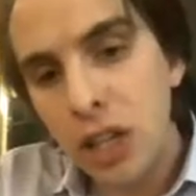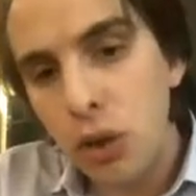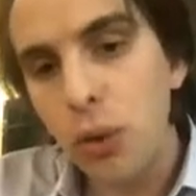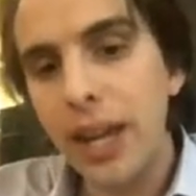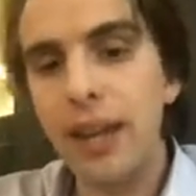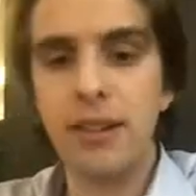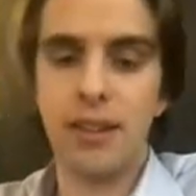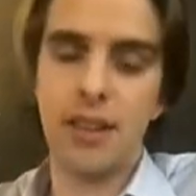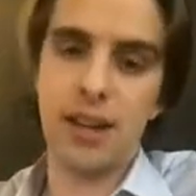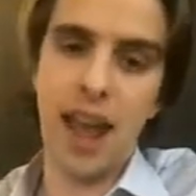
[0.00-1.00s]
you into
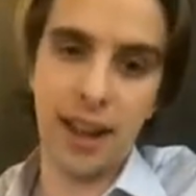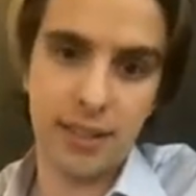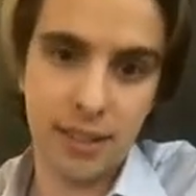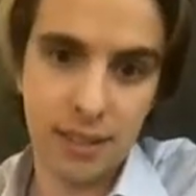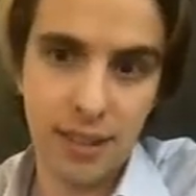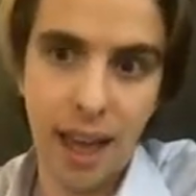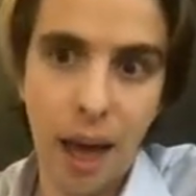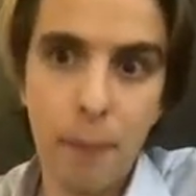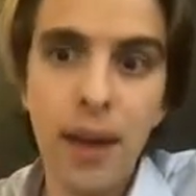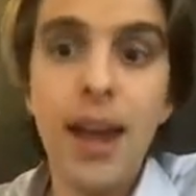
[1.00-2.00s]
the next
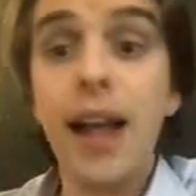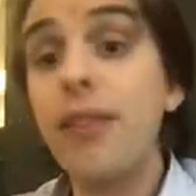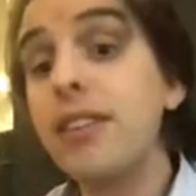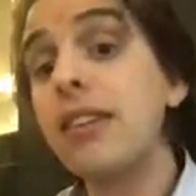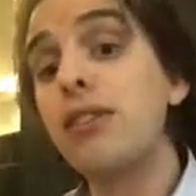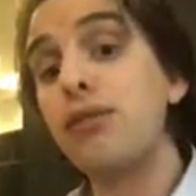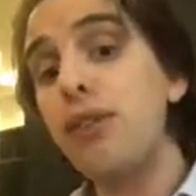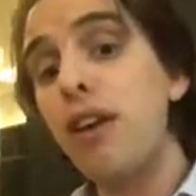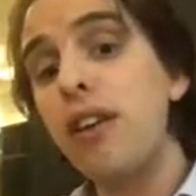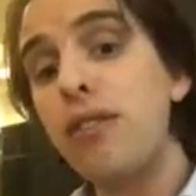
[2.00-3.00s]
step. And this is
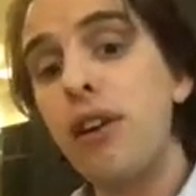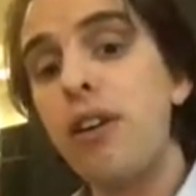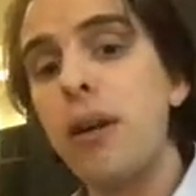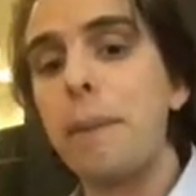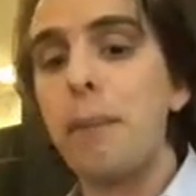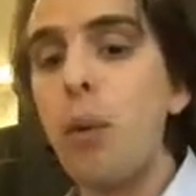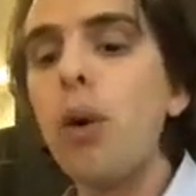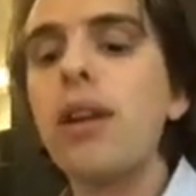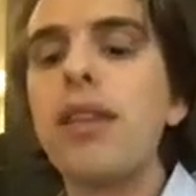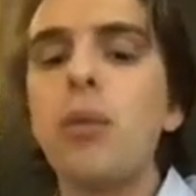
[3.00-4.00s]
very, very
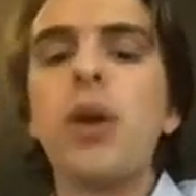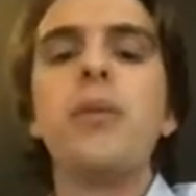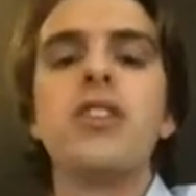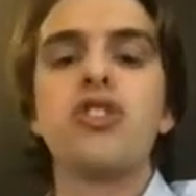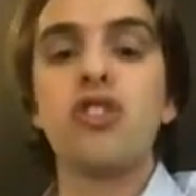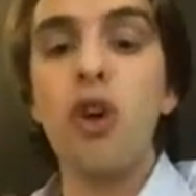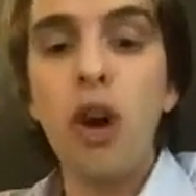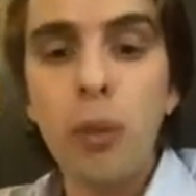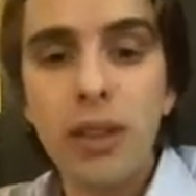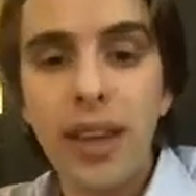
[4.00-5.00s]
important that when we start with